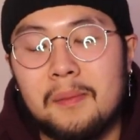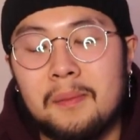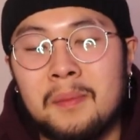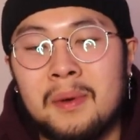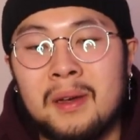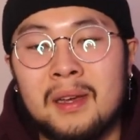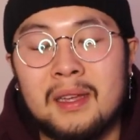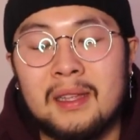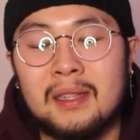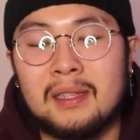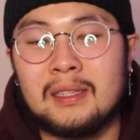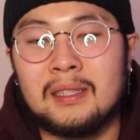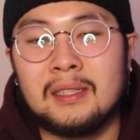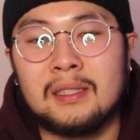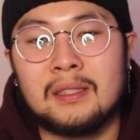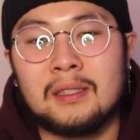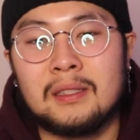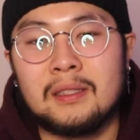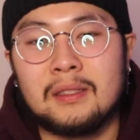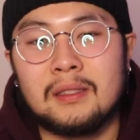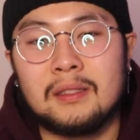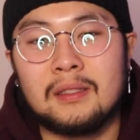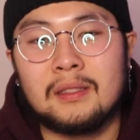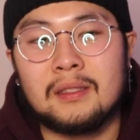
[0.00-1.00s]
But
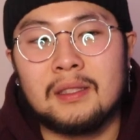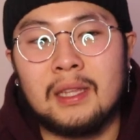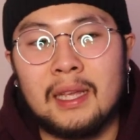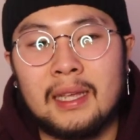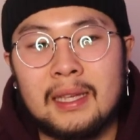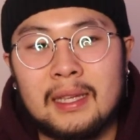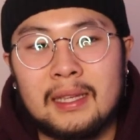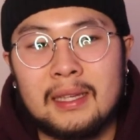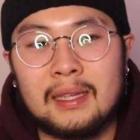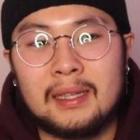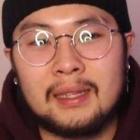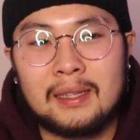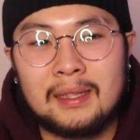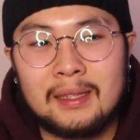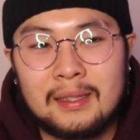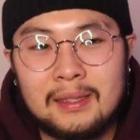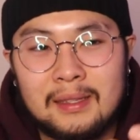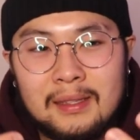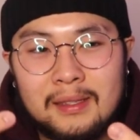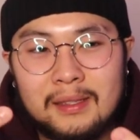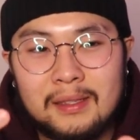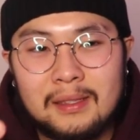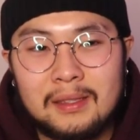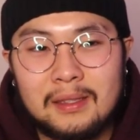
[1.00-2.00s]
just thinking
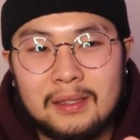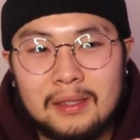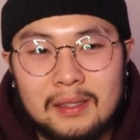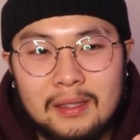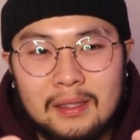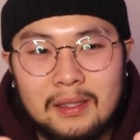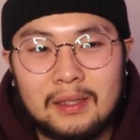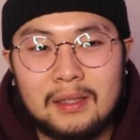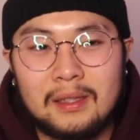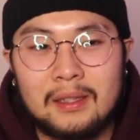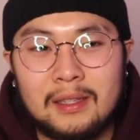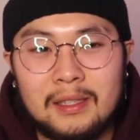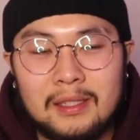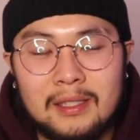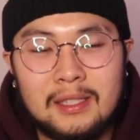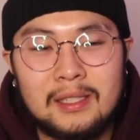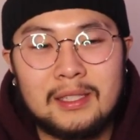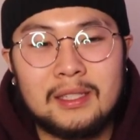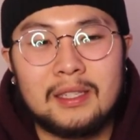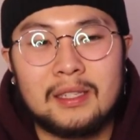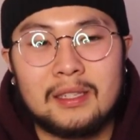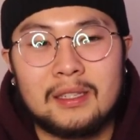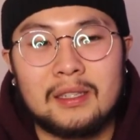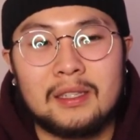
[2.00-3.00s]

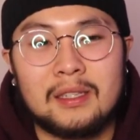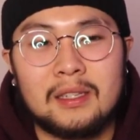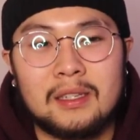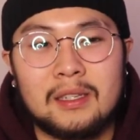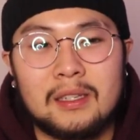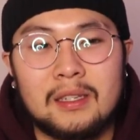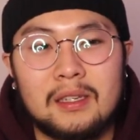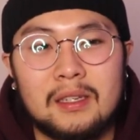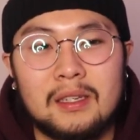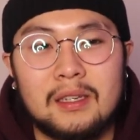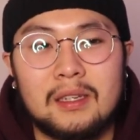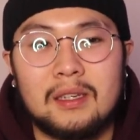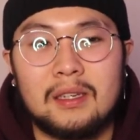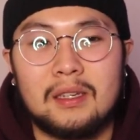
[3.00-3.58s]
logistically,